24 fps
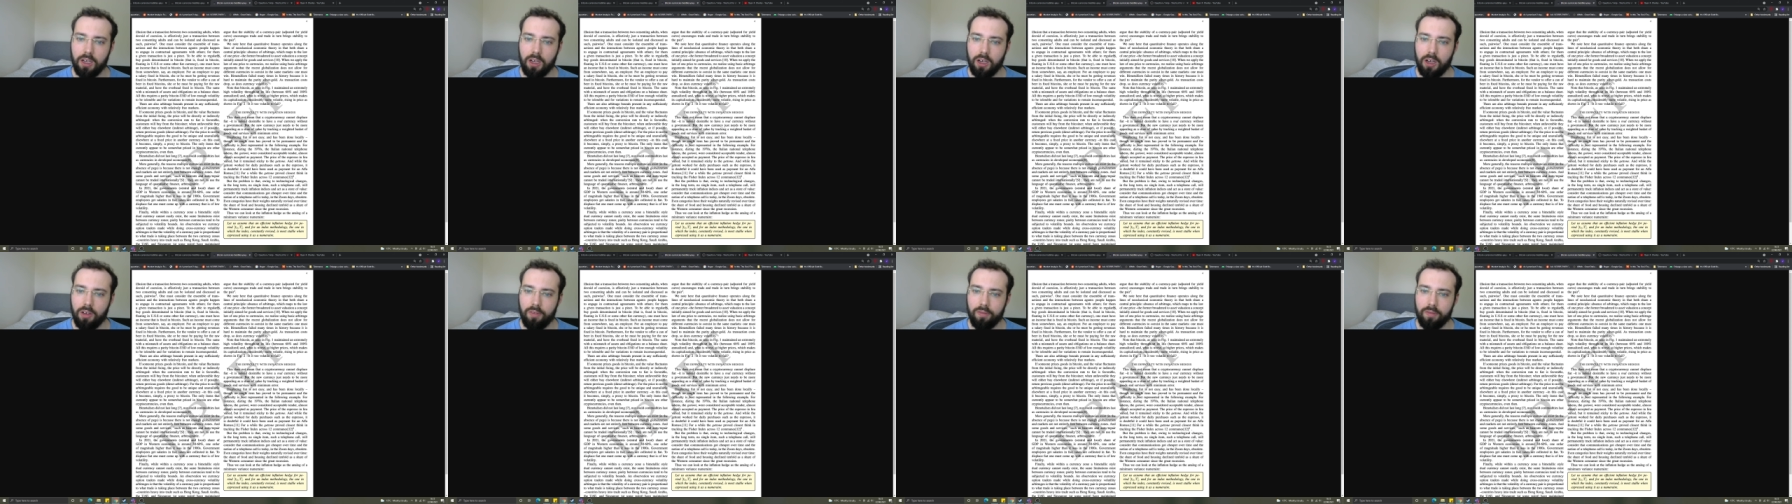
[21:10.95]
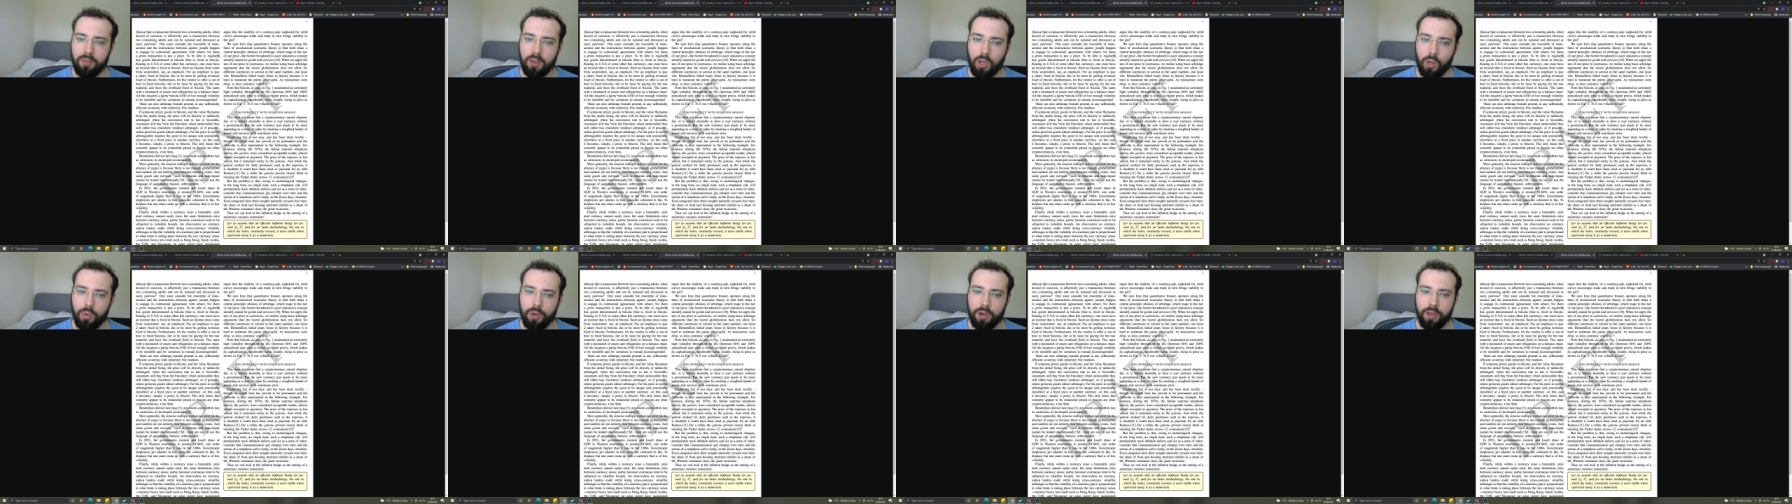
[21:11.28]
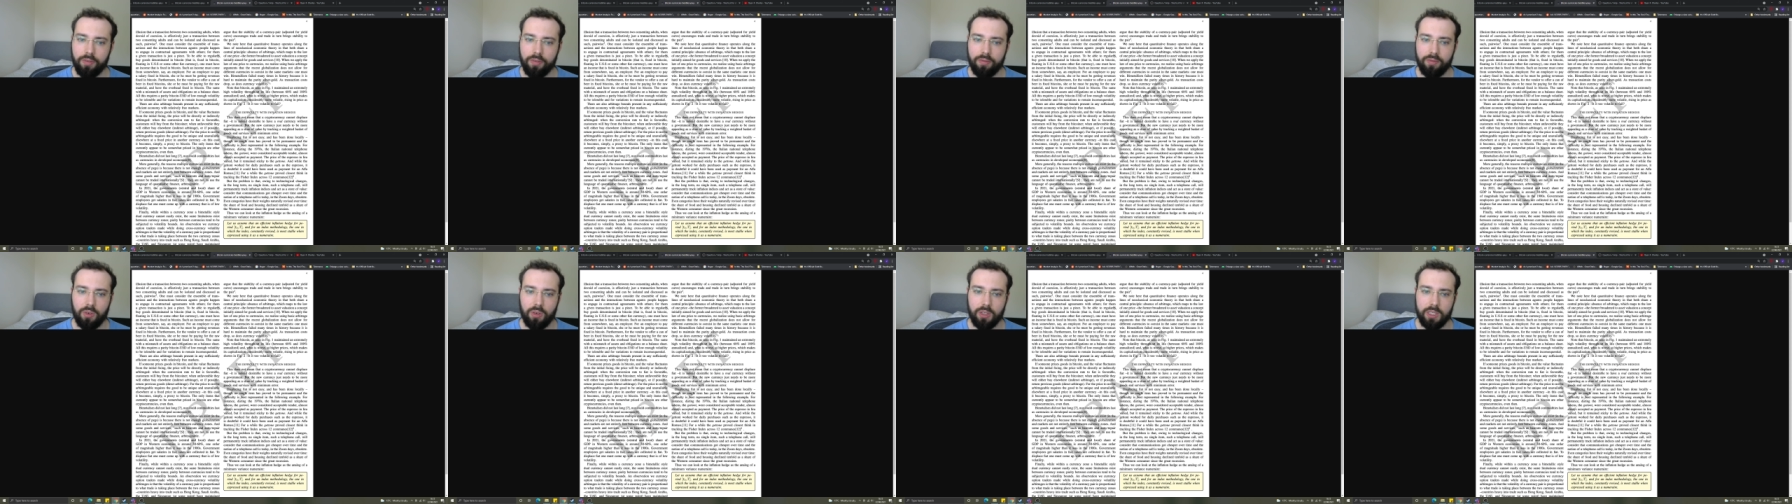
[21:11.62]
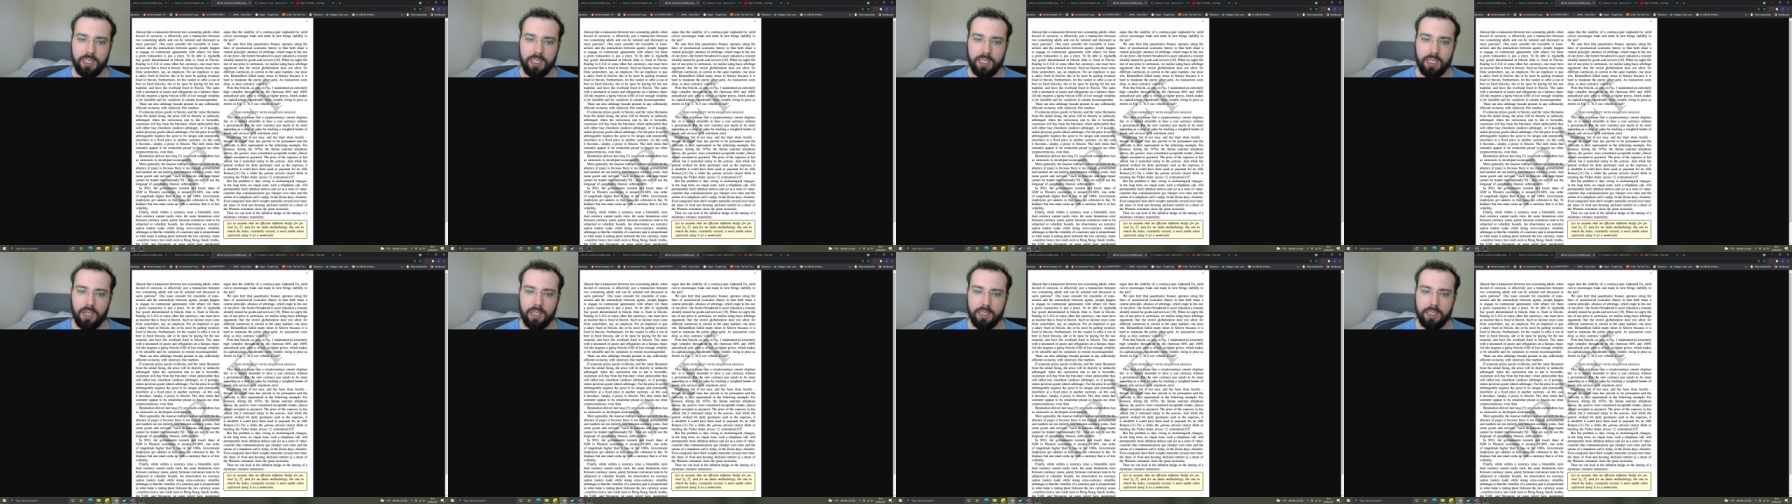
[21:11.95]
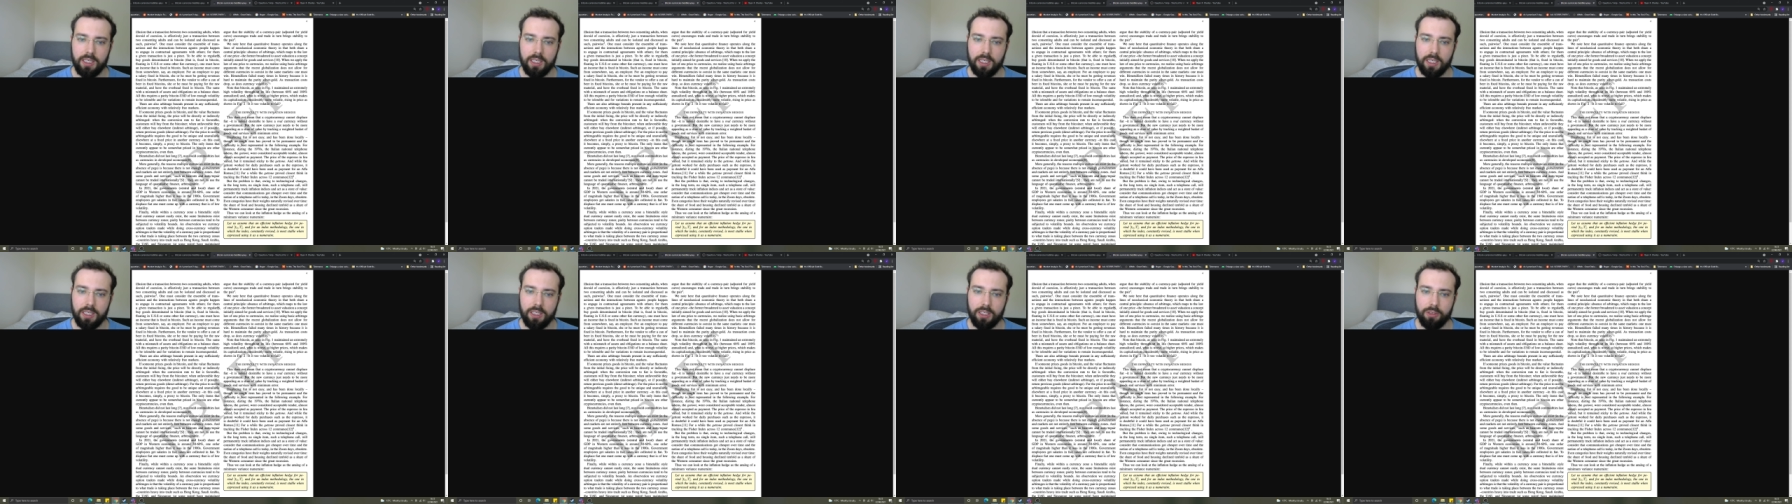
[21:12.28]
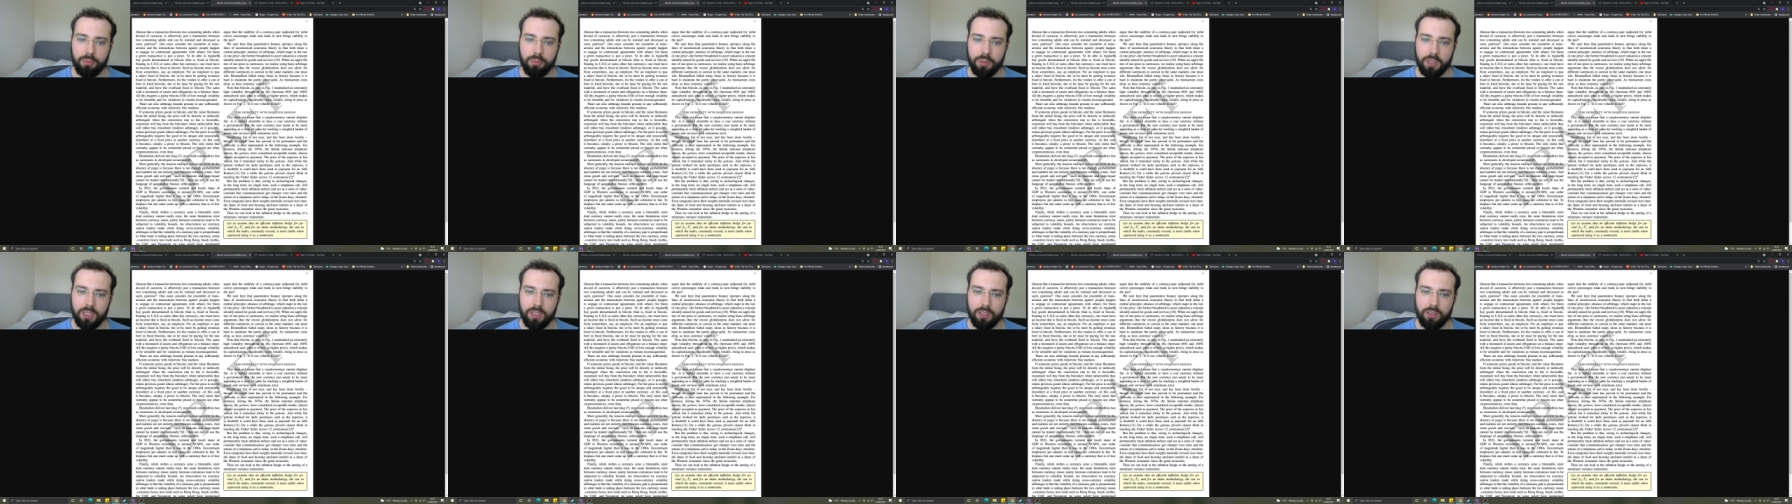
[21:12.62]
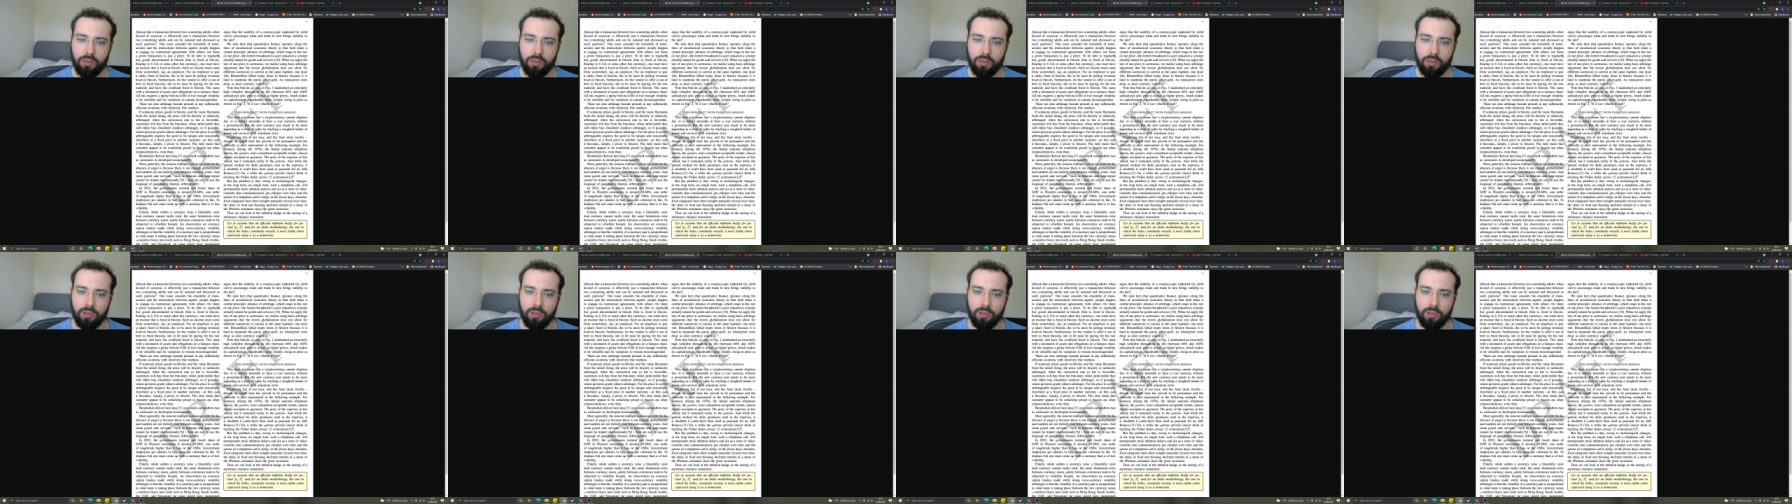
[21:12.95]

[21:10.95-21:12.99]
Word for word: of low enough volatility to be